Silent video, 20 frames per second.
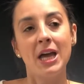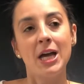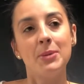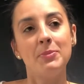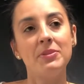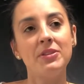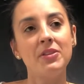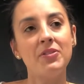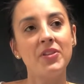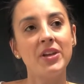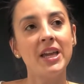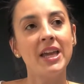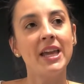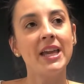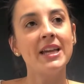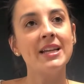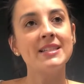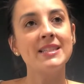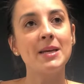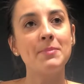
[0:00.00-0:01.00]
But the thinking
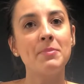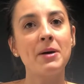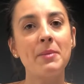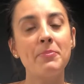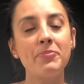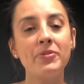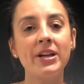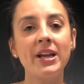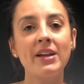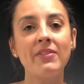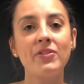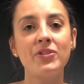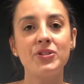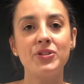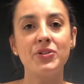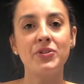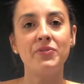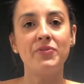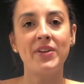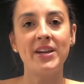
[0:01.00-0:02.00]
is that by bringing the
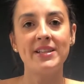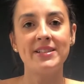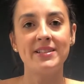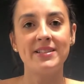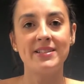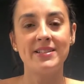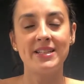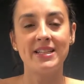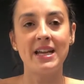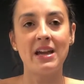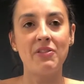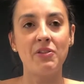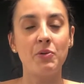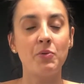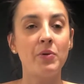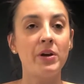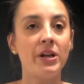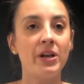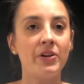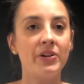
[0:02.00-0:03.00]
2 phases together,
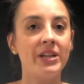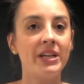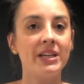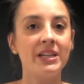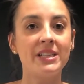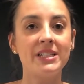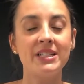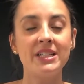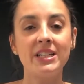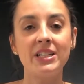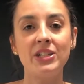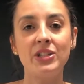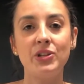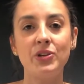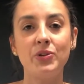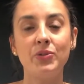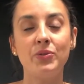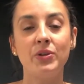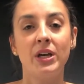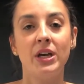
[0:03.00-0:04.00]
we'll only
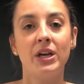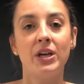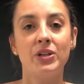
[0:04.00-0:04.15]
continue